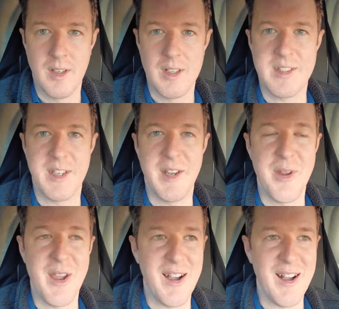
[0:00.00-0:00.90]
Right, so here
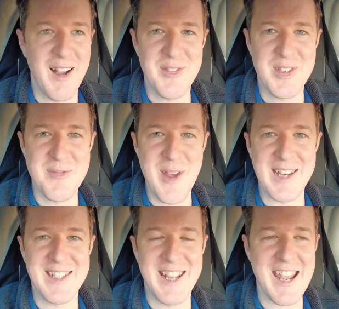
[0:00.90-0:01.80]
we are. I've just
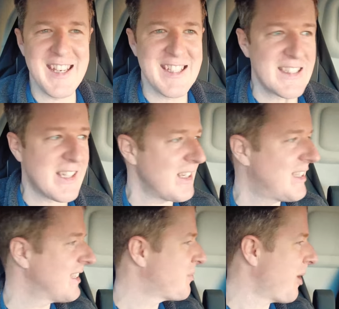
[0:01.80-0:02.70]
managed to get into the
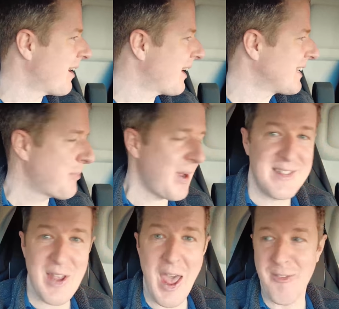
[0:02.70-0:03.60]
tightest parking
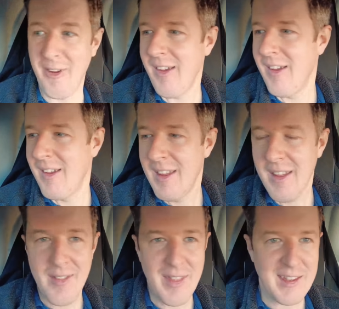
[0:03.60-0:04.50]
space ever,
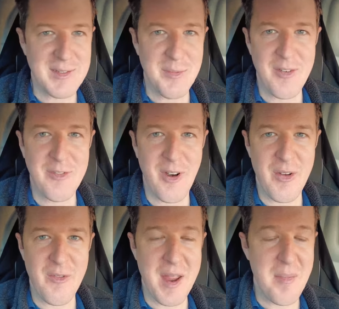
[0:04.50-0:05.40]
thanks to my
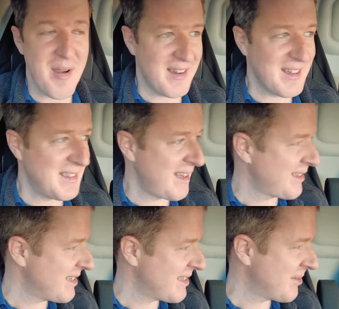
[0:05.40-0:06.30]
front and rear parking
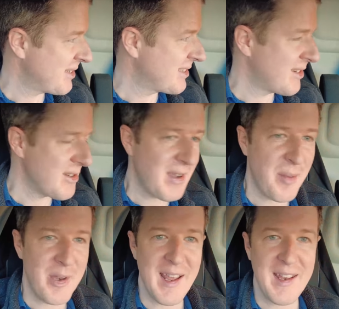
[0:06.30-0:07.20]
sensors, which do
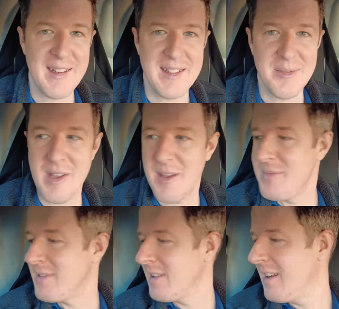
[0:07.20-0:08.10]
come in handy
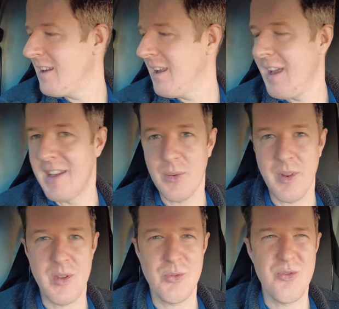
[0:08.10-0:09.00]
sometimes. It's
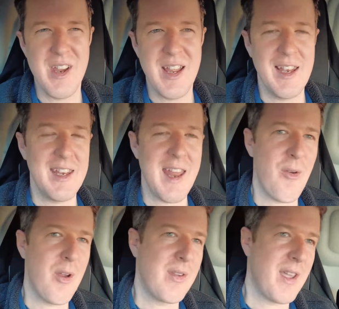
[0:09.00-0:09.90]
one of those really
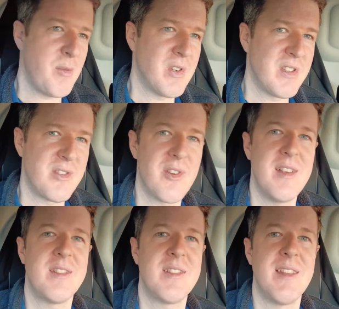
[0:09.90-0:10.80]
narrow Cambridge
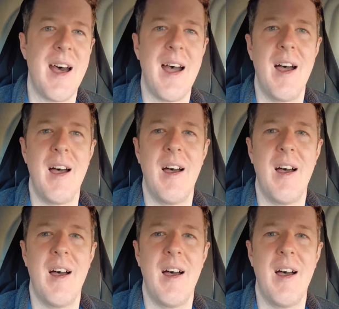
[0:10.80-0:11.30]
streets that